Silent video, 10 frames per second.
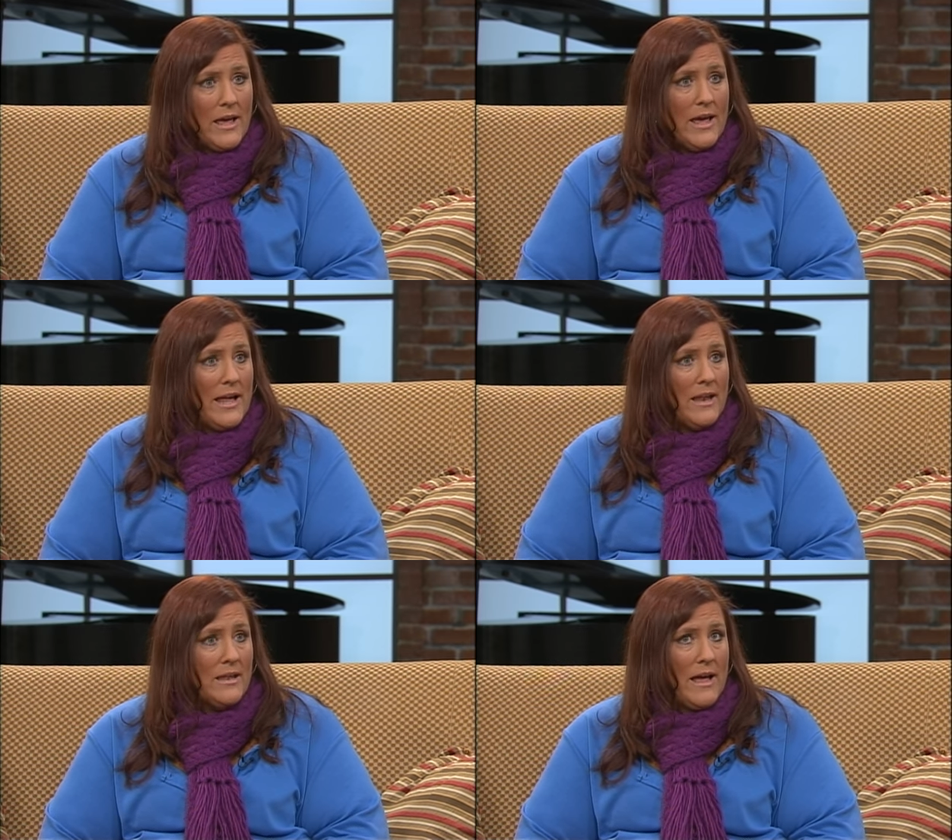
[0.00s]

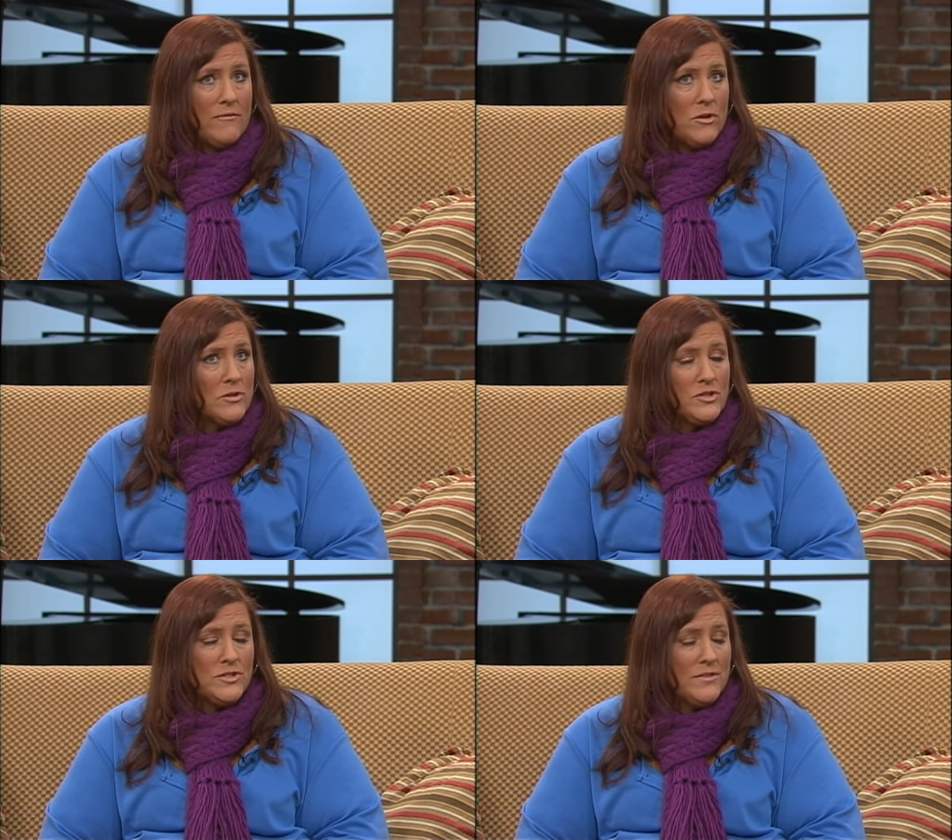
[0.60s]
And I've
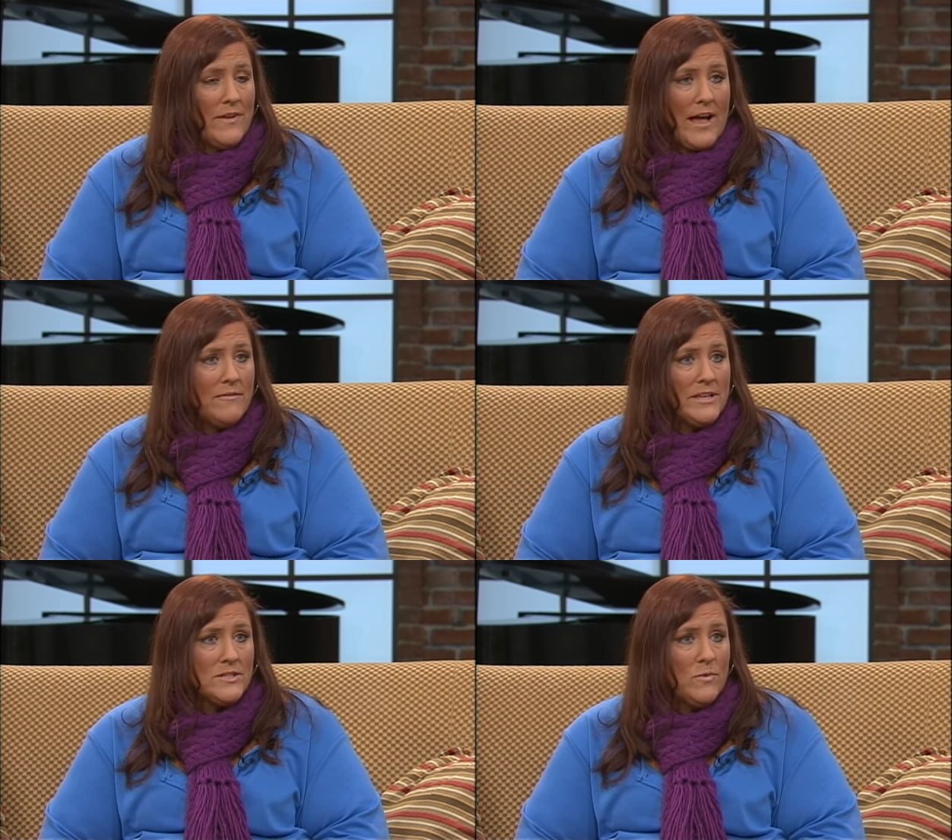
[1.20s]
learned to survive
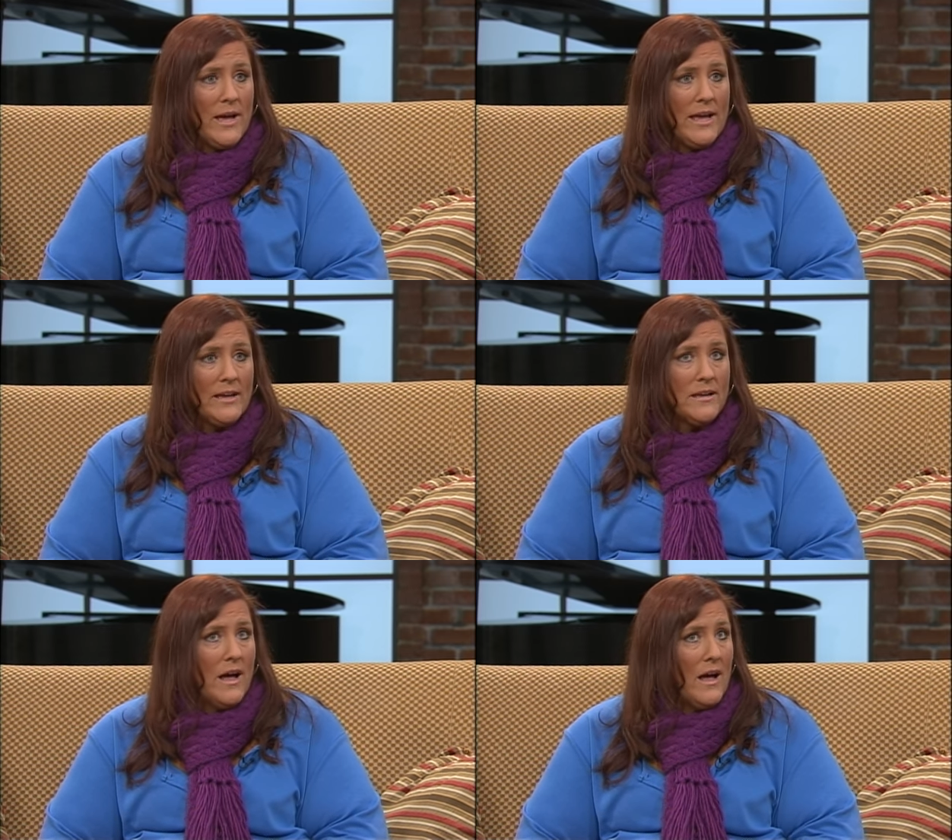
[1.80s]
this way,
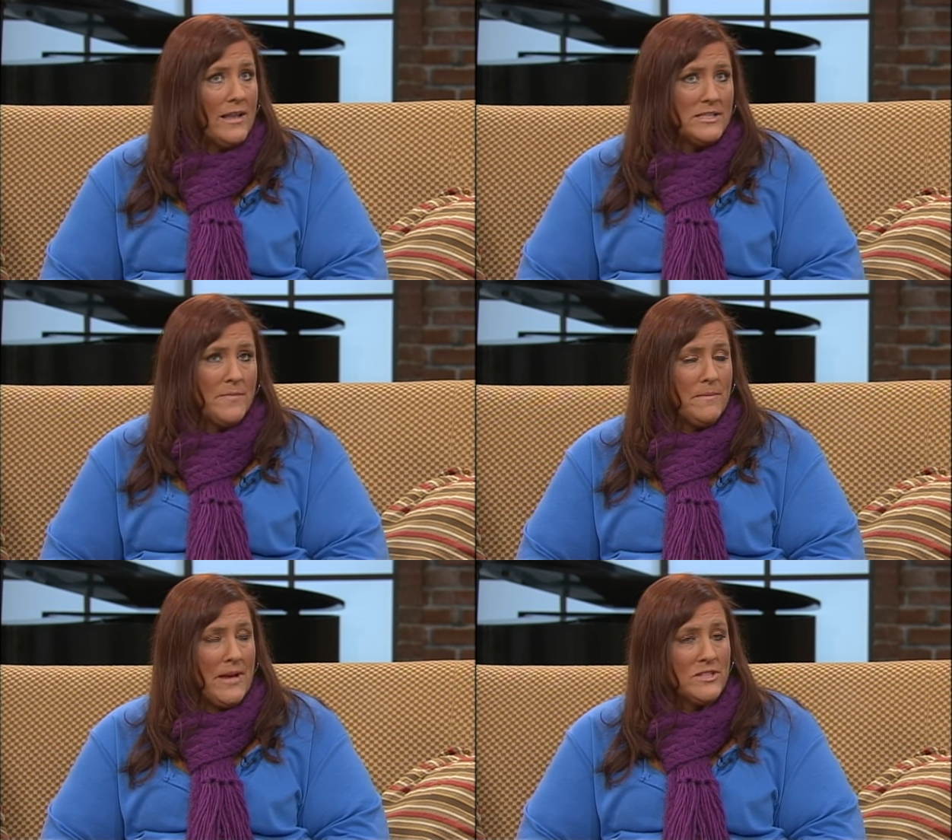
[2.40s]
and God has
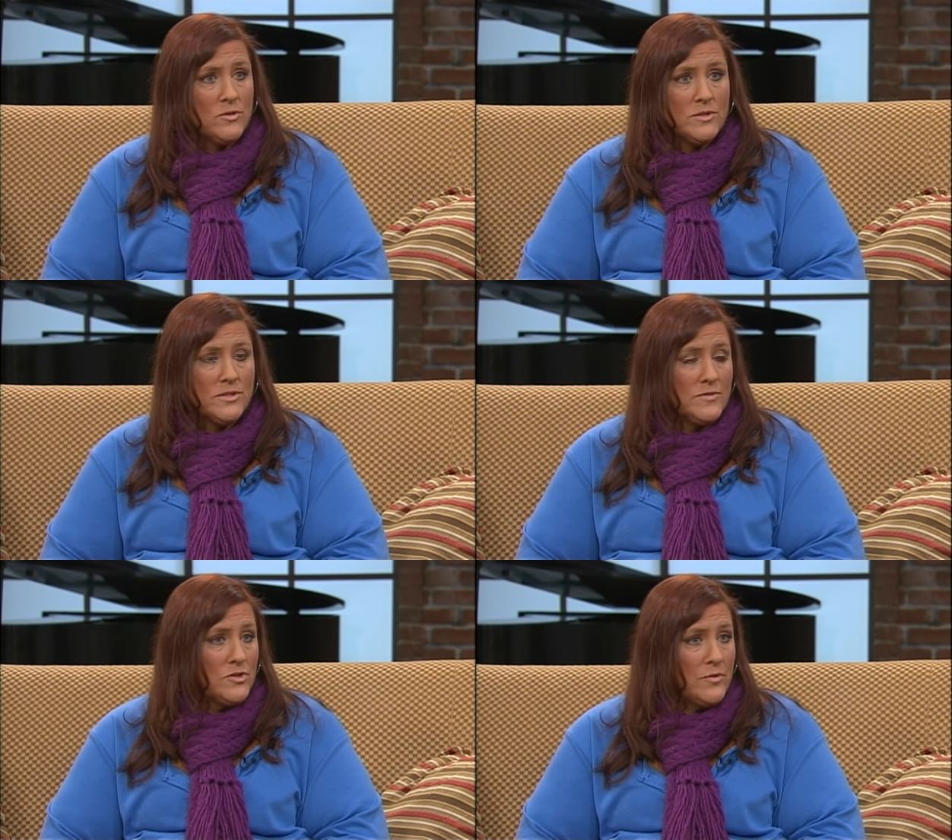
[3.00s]
been my source
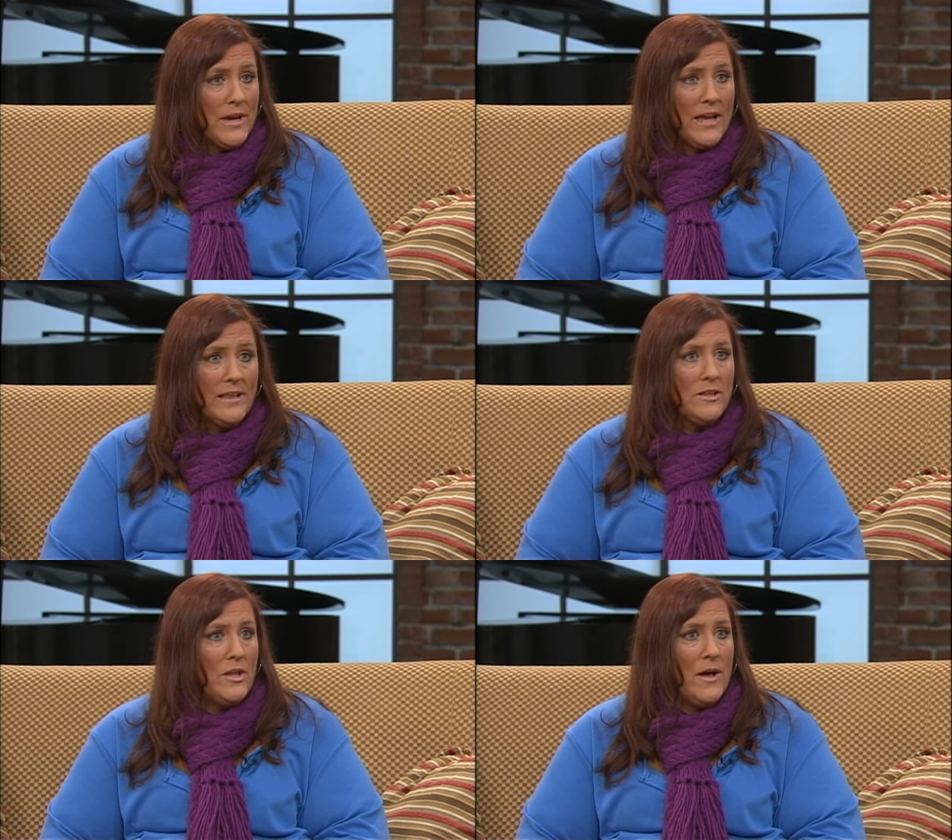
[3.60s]
of
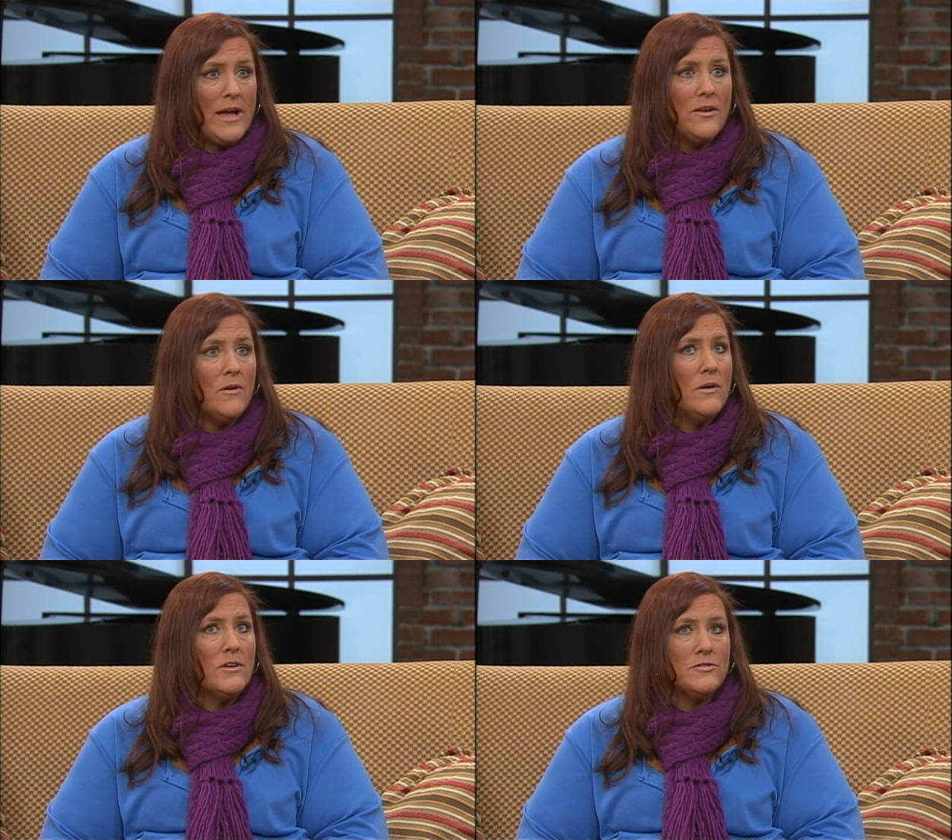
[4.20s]
strength. You know, I
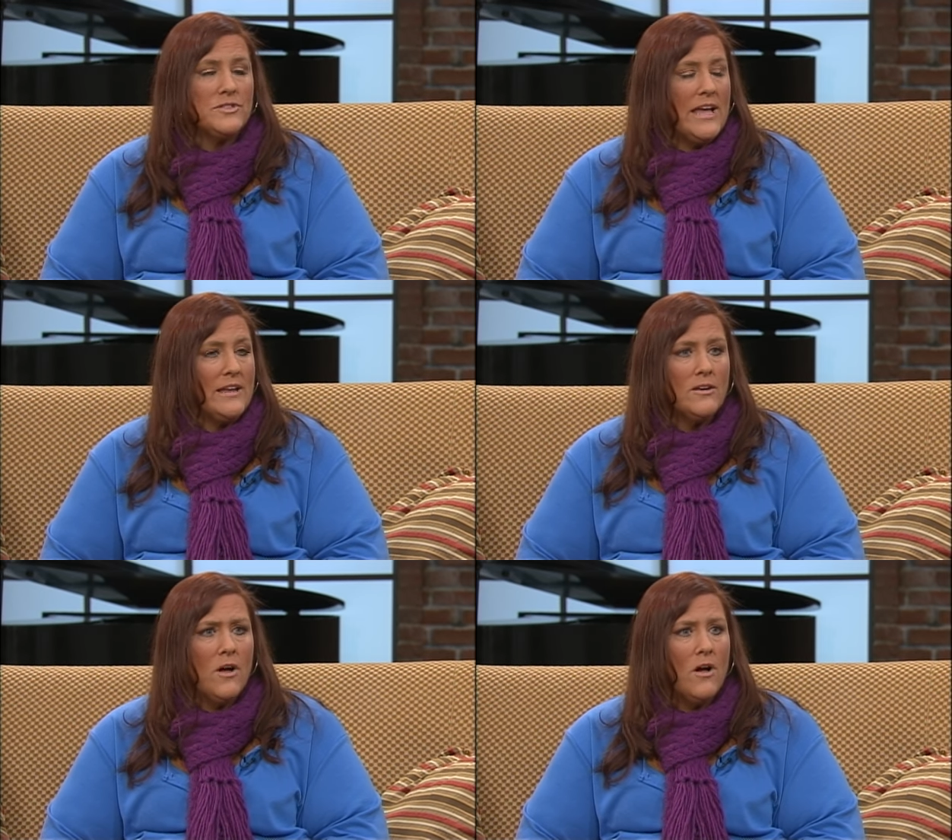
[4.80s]
don't
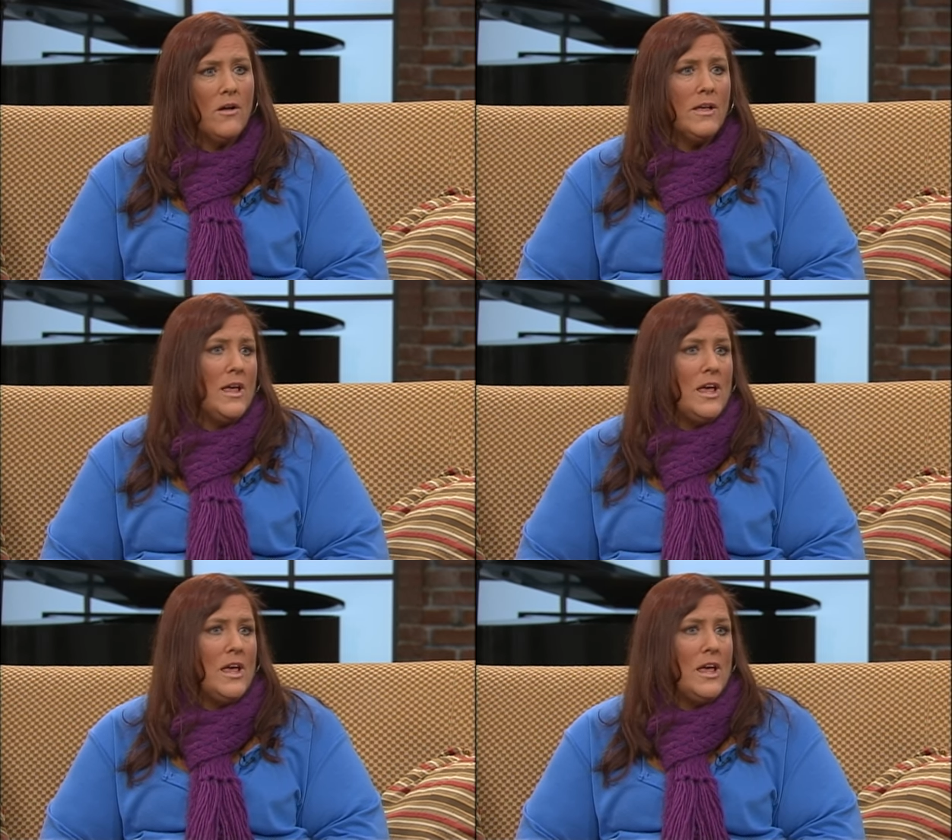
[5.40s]
understand it all.